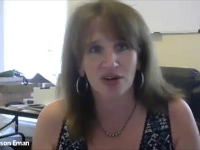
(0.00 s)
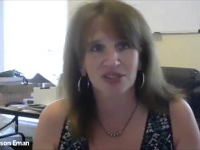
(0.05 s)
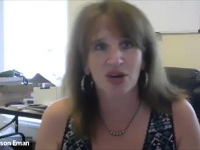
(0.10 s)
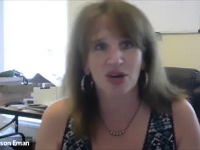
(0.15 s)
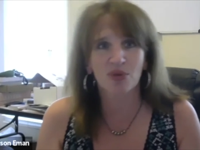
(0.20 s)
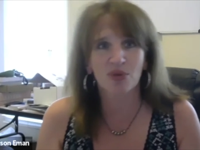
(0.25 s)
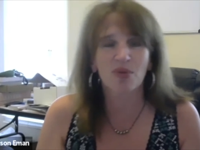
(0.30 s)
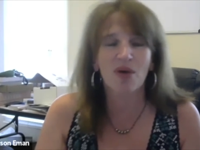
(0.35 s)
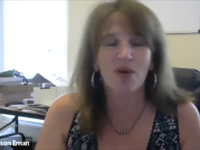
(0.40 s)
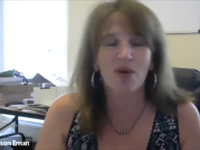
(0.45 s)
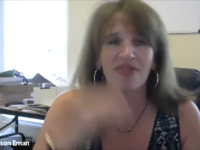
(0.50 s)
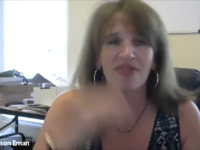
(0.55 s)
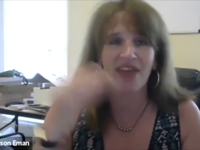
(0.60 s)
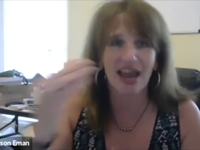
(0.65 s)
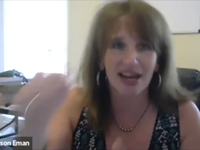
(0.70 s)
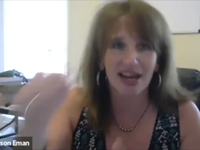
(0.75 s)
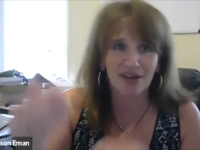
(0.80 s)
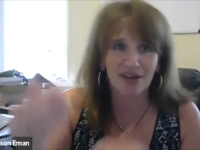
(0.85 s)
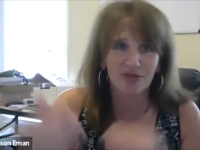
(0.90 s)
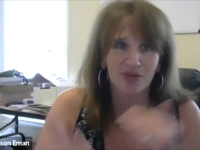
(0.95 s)
So we want
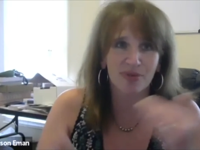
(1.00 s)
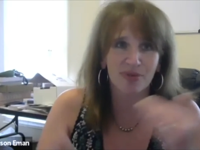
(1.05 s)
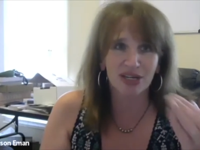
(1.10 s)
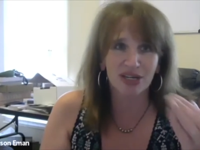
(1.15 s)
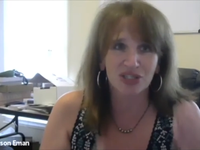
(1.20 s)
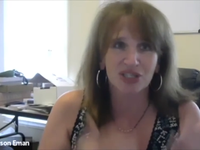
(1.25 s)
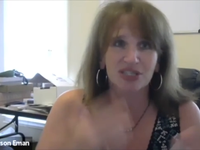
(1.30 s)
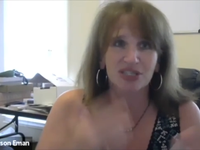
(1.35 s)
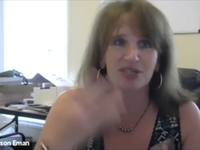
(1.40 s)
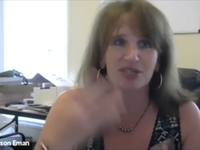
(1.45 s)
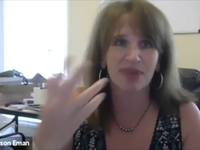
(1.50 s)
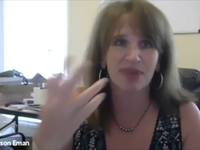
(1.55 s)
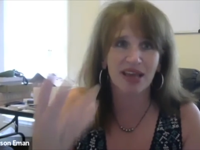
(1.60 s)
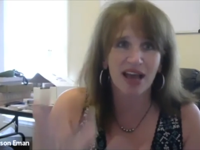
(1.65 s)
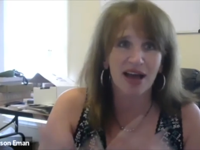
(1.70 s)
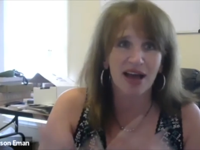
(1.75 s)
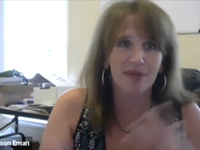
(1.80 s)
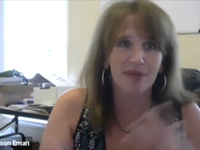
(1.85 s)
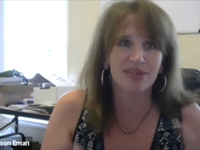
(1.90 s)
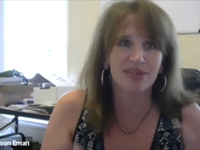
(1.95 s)
that information to be
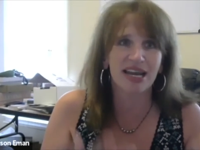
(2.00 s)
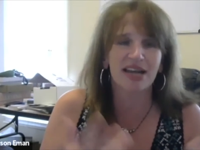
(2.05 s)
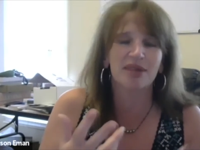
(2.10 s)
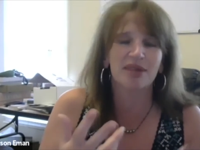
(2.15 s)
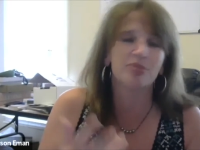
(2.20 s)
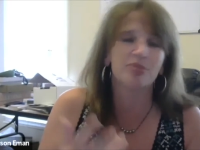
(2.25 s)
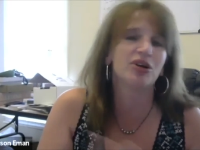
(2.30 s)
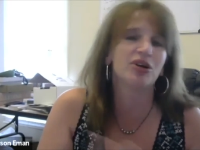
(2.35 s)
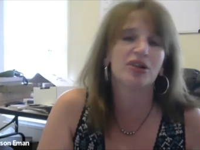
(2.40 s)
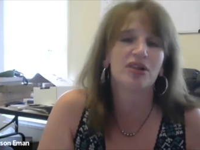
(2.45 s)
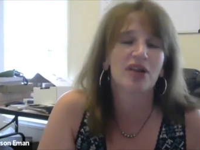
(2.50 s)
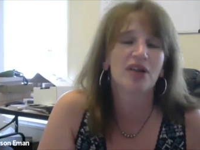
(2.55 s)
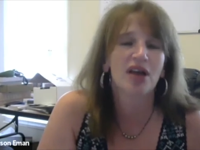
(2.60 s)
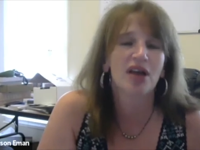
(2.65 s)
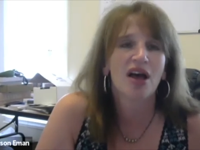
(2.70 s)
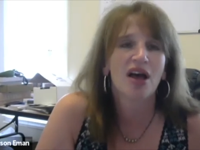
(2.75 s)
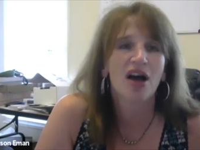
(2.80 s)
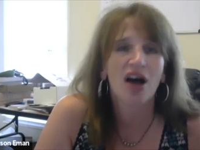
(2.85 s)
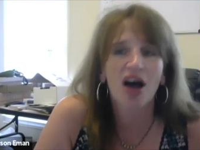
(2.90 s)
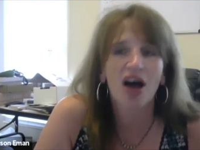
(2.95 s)
updatable
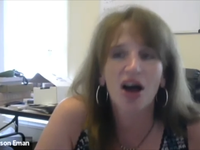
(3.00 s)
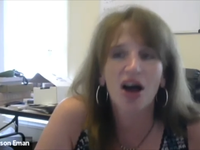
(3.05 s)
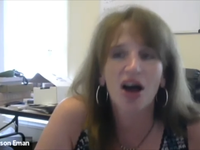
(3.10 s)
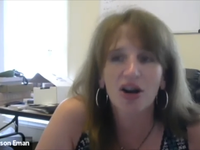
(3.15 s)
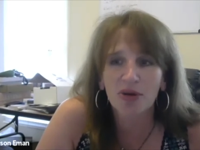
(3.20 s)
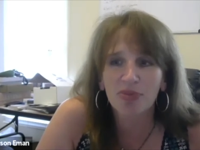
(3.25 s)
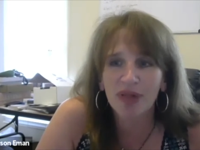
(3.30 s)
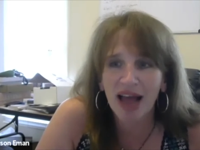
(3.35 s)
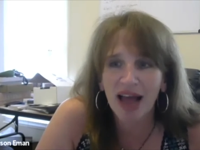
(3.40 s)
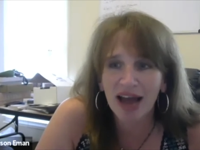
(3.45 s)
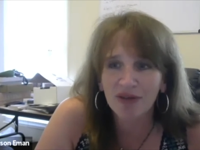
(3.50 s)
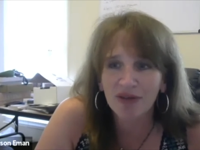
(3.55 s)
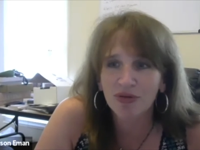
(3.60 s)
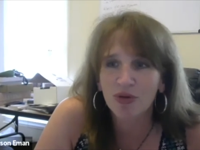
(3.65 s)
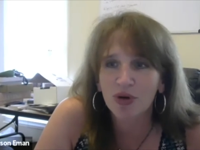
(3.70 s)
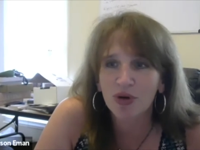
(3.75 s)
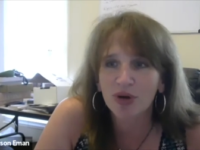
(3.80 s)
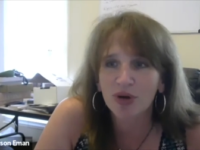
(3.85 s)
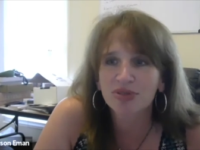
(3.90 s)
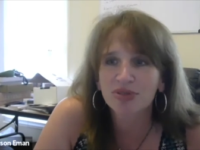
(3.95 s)
on our
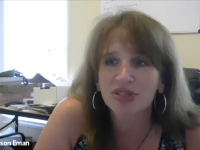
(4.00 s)
platform.